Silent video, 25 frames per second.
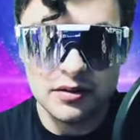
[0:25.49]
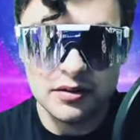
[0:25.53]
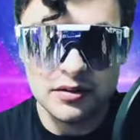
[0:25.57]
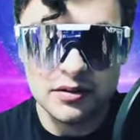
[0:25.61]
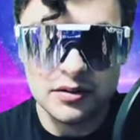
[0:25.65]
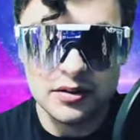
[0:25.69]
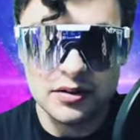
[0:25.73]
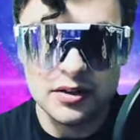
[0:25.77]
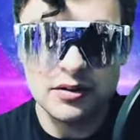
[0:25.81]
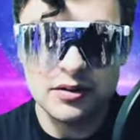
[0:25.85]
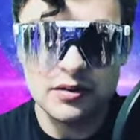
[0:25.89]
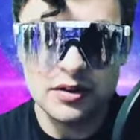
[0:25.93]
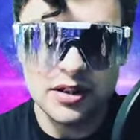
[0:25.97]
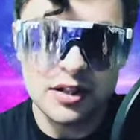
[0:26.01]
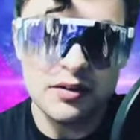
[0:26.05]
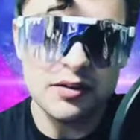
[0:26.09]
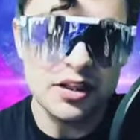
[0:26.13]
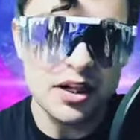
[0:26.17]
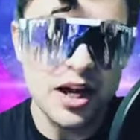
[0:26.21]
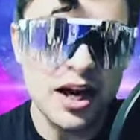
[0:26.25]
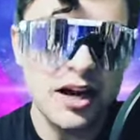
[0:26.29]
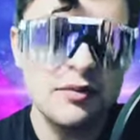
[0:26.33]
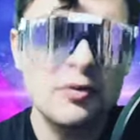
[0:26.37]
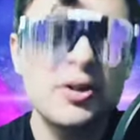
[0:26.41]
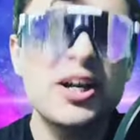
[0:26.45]
You know, we
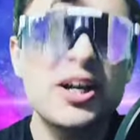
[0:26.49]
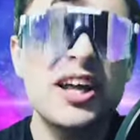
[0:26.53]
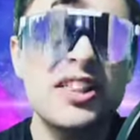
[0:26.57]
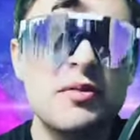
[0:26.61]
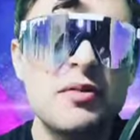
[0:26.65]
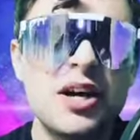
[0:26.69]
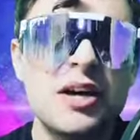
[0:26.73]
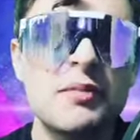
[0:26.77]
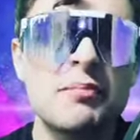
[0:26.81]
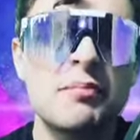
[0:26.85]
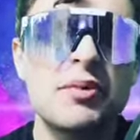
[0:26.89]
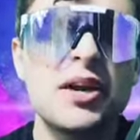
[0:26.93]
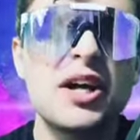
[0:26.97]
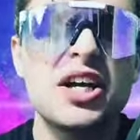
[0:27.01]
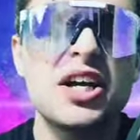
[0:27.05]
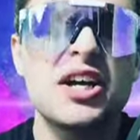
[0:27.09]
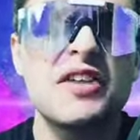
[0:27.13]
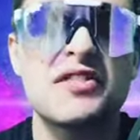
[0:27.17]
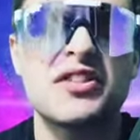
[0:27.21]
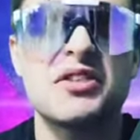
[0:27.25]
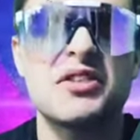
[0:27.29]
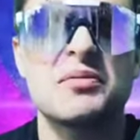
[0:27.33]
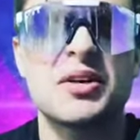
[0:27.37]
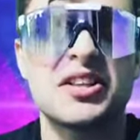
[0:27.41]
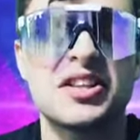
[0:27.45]
got plenty of
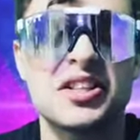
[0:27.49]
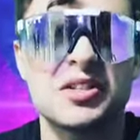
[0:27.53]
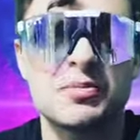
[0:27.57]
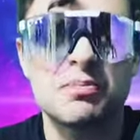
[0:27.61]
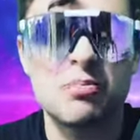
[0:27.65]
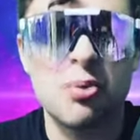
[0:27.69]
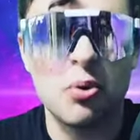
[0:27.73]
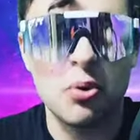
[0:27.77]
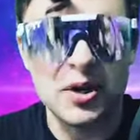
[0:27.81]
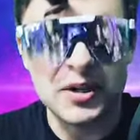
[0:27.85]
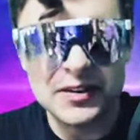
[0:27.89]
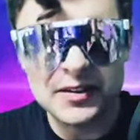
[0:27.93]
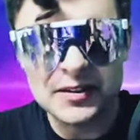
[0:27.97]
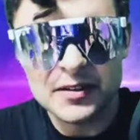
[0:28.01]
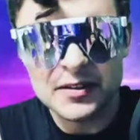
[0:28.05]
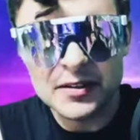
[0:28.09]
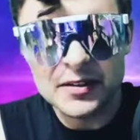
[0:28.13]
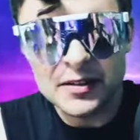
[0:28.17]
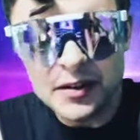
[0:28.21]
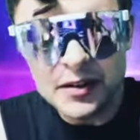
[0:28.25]
them at this point.